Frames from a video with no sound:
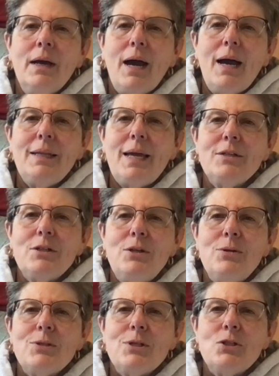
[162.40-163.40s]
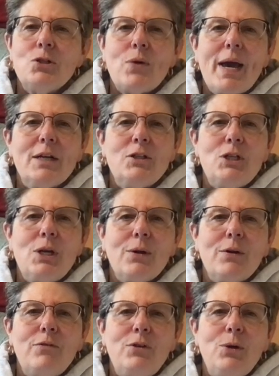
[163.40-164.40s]
I like to use this strategy on
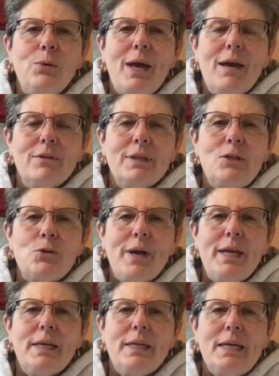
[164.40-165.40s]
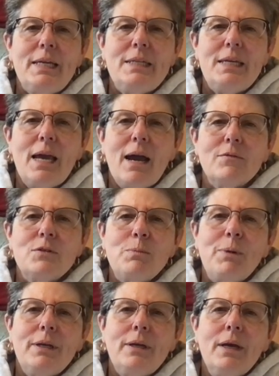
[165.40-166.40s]
a few heavily traded ETFs,
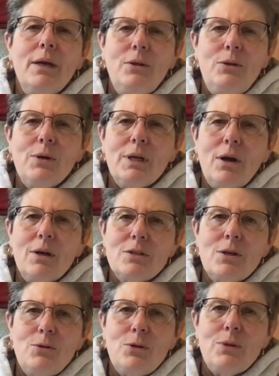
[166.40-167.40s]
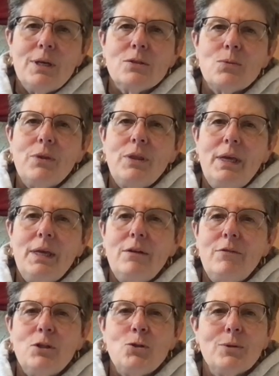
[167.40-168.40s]
but you can also do this with
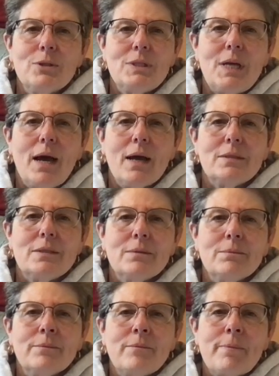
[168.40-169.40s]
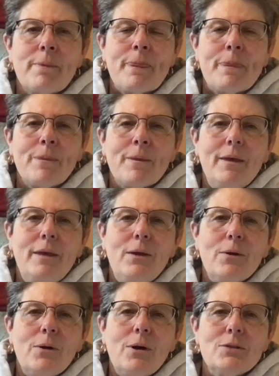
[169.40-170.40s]
individual stocks.
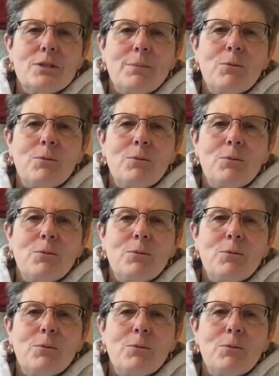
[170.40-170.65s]
Here are some